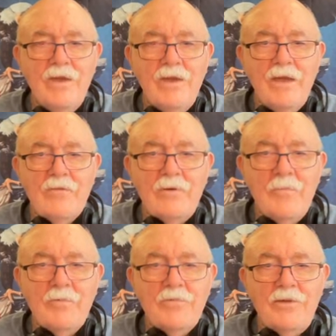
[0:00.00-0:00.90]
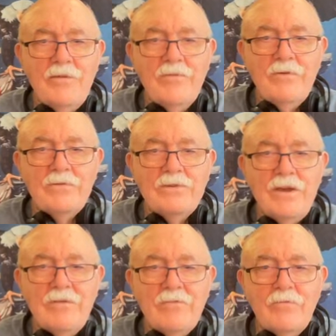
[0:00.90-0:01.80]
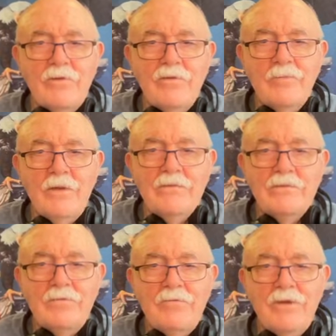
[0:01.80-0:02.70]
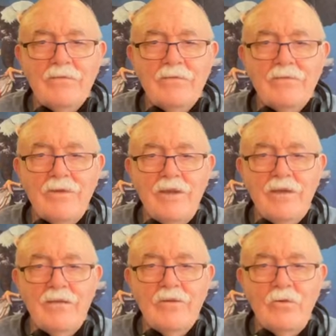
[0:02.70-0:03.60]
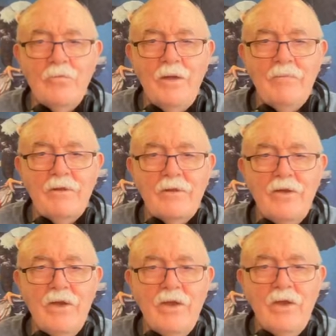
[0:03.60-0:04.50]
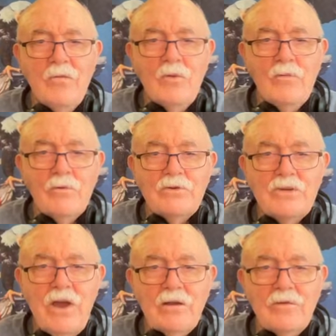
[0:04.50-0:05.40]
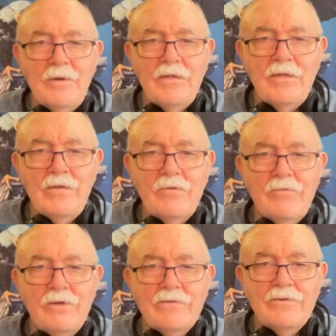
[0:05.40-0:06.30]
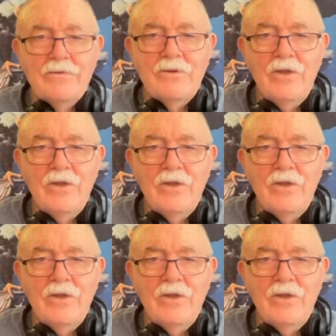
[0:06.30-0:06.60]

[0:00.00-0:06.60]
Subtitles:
A representative for Czech Free Speech Defense Society told Public, "We were shocked by the intervention.